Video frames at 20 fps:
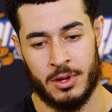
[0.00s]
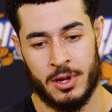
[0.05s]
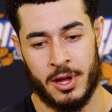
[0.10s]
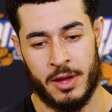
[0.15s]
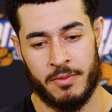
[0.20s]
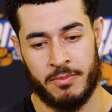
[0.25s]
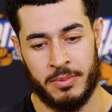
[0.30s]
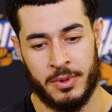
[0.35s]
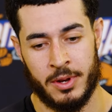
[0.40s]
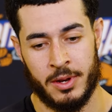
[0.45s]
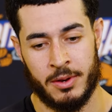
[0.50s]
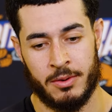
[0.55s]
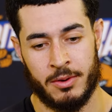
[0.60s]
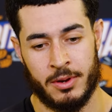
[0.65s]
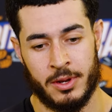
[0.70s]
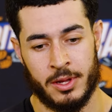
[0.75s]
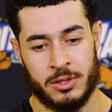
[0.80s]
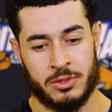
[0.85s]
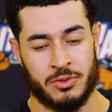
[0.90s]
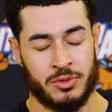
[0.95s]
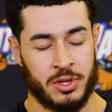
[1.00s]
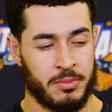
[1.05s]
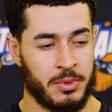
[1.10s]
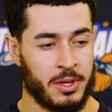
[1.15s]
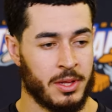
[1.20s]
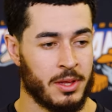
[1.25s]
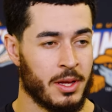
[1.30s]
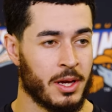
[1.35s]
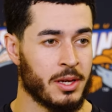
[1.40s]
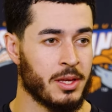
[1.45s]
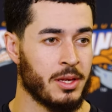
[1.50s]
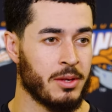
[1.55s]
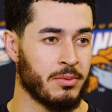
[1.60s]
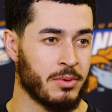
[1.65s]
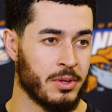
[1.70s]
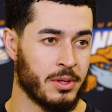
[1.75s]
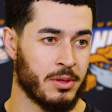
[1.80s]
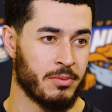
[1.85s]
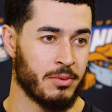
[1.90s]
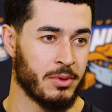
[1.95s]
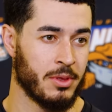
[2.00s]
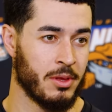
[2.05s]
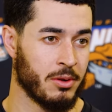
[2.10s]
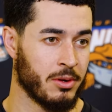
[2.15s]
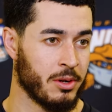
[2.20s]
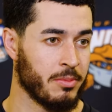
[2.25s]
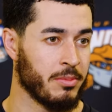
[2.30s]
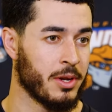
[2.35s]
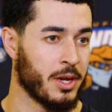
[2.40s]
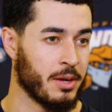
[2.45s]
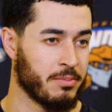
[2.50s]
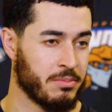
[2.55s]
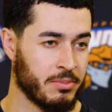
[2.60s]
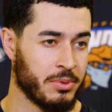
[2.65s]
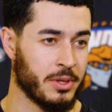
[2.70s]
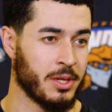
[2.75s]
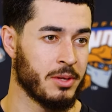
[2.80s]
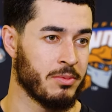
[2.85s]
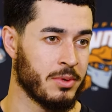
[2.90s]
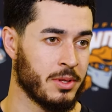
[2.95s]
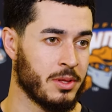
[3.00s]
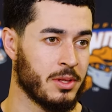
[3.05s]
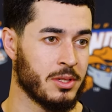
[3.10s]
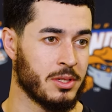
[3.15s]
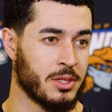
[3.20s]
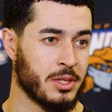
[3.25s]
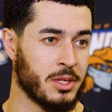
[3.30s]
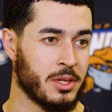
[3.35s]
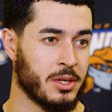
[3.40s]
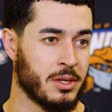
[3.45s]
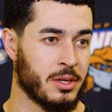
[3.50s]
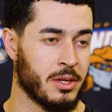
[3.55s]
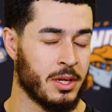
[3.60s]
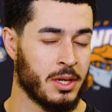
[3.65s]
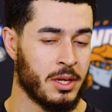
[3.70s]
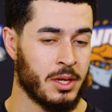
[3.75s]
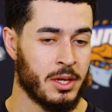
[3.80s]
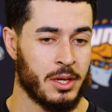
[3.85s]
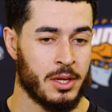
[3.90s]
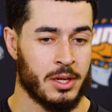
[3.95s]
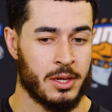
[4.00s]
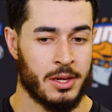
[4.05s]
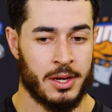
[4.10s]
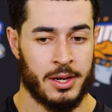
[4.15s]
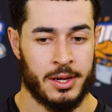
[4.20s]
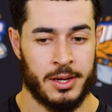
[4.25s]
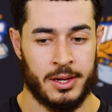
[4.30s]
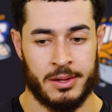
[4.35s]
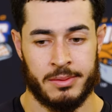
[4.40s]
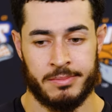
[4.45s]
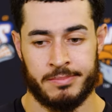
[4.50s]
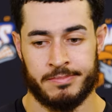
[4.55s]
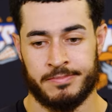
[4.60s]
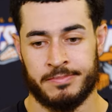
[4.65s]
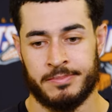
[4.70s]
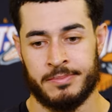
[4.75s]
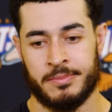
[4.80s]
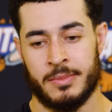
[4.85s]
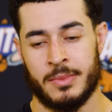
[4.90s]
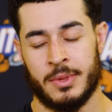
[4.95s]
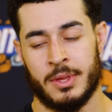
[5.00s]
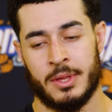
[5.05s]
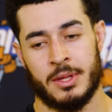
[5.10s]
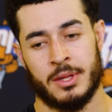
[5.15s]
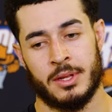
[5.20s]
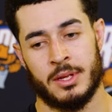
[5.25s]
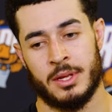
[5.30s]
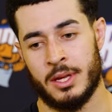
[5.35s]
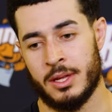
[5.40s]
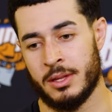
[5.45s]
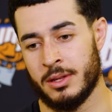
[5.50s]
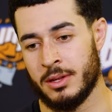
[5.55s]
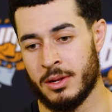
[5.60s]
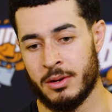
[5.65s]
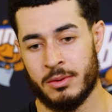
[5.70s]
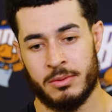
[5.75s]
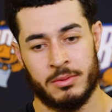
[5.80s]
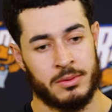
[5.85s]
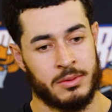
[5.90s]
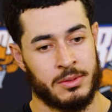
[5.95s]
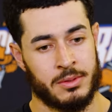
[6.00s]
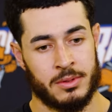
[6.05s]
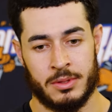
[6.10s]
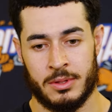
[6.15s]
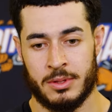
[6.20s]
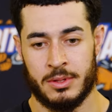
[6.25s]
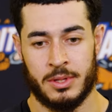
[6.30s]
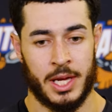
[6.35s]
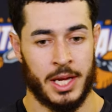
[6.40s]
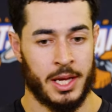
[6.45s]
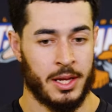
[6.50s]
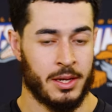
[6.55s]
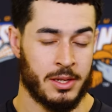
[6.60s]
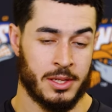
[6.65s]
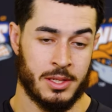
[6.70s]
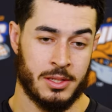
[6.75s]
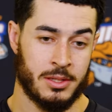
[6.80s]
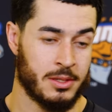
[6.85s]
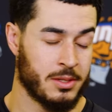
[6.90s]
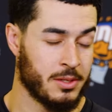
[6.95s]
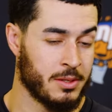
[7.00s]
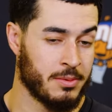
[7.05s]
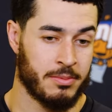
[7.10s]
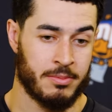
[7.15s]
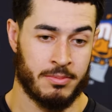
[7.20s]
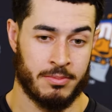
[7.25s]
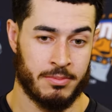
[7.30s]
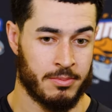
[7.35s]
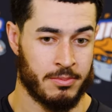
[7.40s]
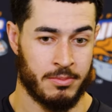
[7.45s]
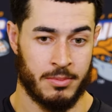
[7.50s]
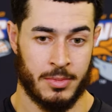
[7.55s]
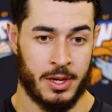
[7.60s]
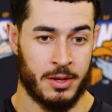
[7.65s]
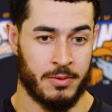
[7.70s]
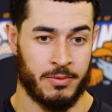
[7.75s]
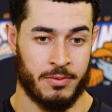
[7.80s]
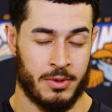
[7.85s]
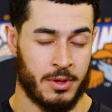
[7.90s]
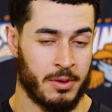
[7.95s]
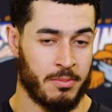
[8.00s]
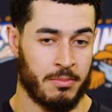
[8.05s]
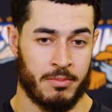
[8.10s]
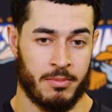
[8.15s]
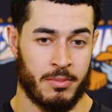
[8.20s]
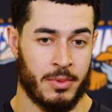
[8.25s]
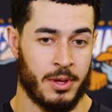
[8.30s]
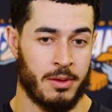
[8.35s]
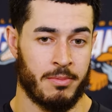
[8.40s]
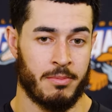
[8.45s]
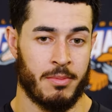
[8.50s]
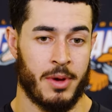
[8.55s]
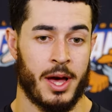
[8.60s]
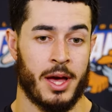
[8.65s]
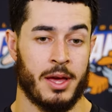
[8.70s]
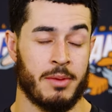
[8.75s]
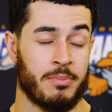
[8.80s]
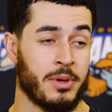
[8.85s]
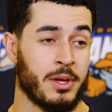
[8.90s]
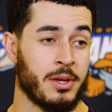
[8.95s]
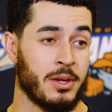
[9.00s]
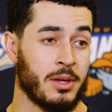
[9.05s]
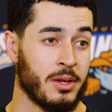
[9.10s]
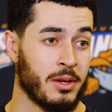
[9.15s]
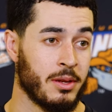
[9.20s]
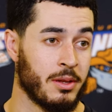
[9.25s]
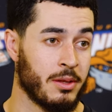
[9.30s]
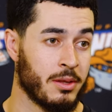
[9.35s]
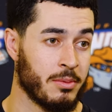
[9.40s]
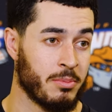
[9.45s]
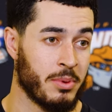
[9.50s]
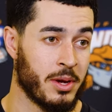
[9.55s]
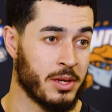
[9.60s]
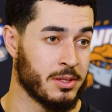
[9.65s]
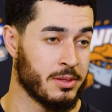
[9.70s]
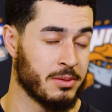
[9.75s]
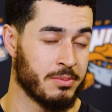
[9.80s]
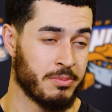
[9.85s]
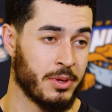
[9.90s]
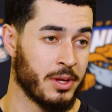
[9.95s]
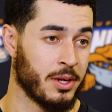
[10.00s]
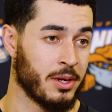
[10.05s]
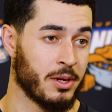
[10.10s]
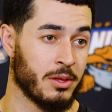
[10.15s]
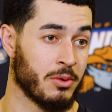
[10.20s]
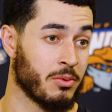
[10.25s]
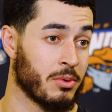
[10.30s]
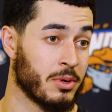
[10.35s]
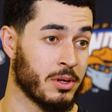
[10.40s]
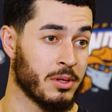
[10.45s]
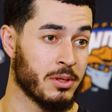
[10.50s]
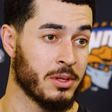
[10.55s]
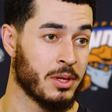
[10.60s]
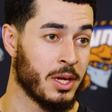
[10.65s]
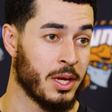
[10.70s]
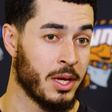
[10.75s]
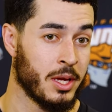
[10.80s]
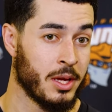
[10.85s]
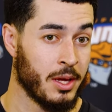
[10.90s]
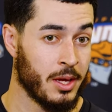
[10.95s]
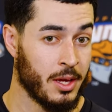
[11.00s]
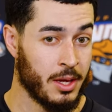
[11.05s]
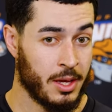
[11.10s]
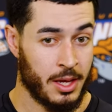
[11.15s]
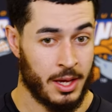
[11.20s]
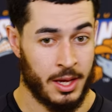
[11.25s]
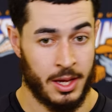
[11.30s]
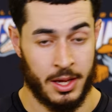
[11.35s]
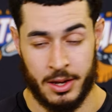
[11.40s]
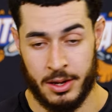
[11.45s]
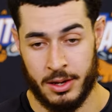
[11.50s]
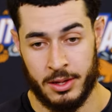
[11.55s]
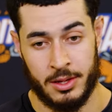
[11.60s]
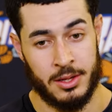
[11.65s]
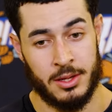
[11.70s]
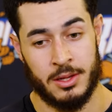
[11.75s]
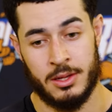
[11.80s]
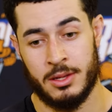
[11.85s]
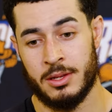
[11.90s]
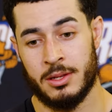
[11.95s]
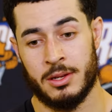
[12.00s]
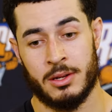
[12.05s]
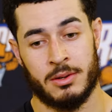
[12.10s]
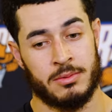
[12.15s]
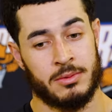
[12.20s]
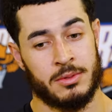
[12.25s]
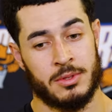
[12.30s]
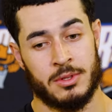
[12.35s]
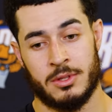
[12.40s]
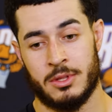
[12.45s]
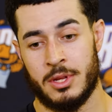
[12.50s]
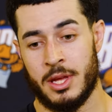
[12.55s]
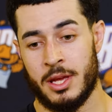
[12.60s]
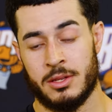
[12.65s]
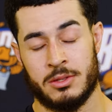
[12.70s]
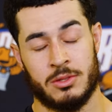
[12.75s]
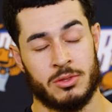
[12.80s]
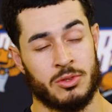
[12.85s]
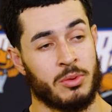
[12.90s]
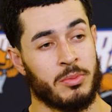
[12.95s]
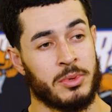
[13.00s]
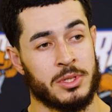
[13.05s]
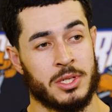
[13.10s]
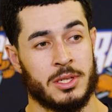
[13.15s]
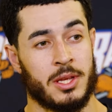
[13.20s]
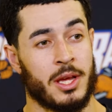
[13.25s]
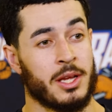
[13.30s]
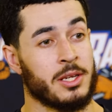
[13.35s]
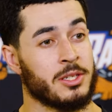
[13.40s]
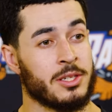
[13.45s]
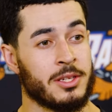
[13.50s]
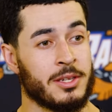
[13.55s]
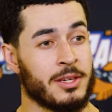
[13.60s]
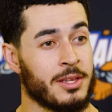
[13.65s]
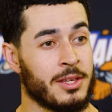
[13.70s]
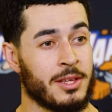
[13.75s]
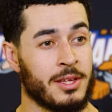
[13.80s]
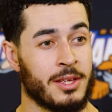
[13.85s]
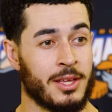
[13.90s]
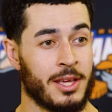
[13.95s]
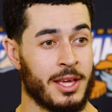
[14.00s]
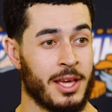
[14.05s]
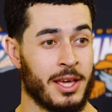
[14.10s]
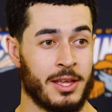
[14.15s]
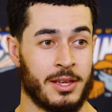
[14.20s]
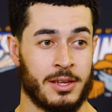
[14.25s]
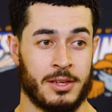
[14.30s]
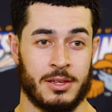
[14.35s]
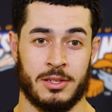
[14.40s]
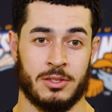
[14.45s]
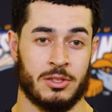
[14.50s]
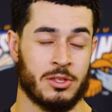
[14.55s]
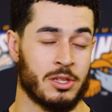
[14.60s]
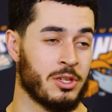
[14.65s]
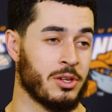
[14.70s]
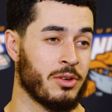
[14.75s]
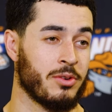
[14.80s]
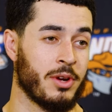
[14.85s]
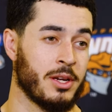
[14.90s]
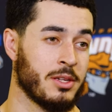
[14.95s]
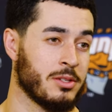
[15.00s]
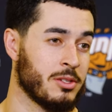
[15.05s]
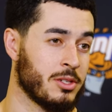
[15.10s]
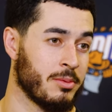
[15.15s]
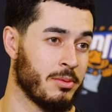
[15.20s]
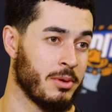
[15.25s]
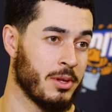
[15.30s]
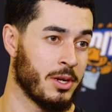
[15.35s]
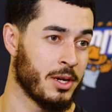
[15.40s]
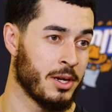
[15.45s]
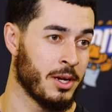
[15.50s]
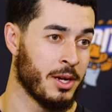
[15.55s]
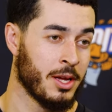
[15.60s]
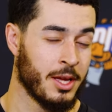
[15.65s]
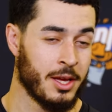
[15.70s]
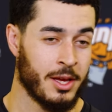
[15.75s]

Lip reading: I've been extremely lucky with the group that I've been playing with this year. And, you know, Dane is, in my opinion, the best player in the world. And he, you know, takes so much attention and is such a great distributor